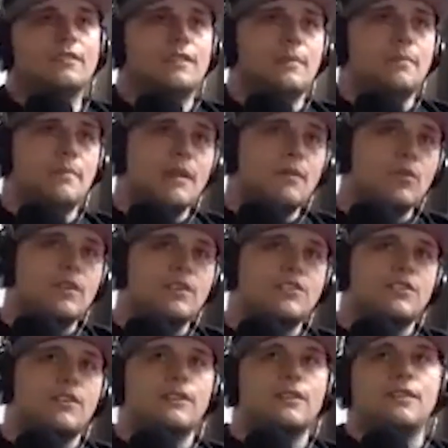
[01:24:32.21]
we may want to
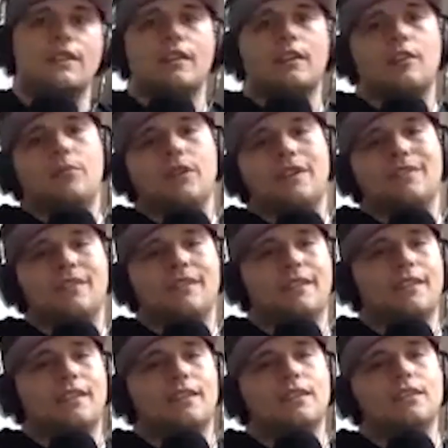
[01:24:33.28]
start thinking about, like,